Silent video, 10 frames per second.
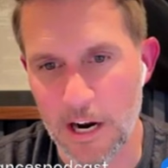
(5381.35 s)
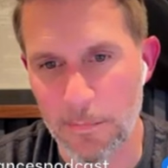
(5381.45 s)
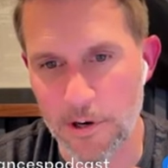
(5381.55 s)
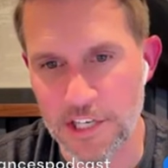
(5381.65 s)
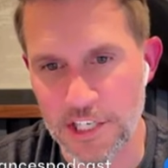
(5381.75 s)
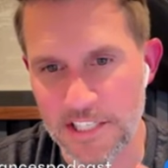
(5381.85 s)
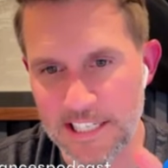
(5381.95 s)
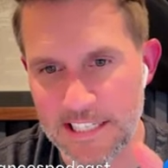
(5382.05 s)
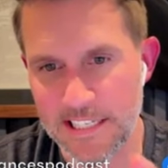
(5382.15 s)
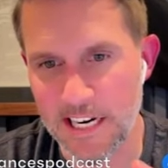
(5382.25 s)

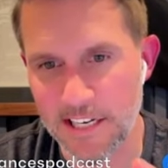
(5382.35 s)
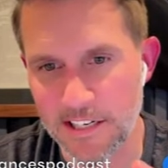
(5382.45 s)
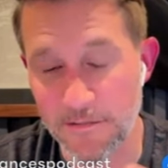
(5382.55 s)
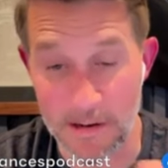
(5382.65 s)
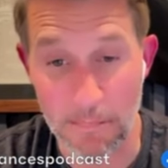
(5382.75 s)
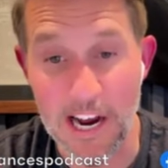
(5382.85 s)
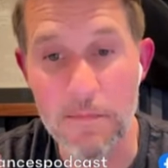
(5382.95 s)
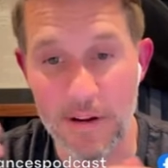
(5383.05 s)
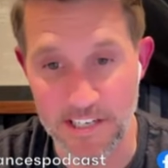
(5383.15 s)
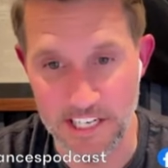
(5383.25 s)
operations is kind of, in my
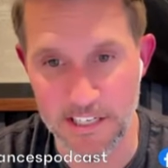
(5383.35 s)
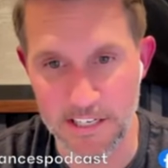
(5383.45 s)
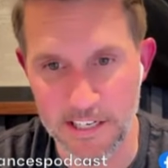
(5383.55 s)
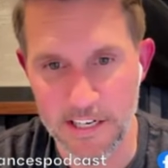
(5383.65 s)
opinion,